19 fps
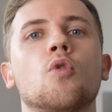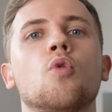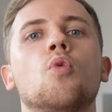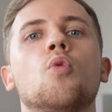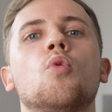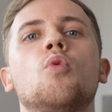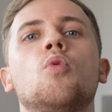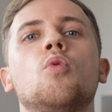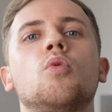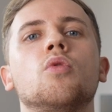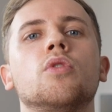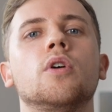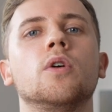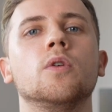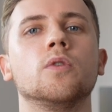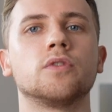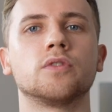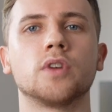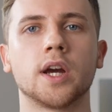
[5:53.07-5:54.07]
all
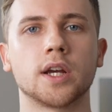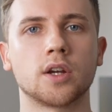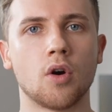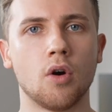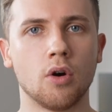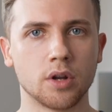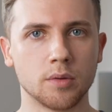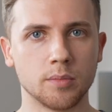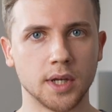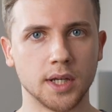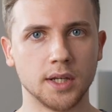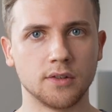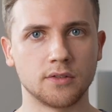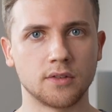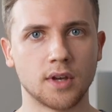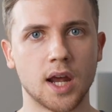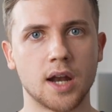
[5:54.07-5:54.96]
those dichotomies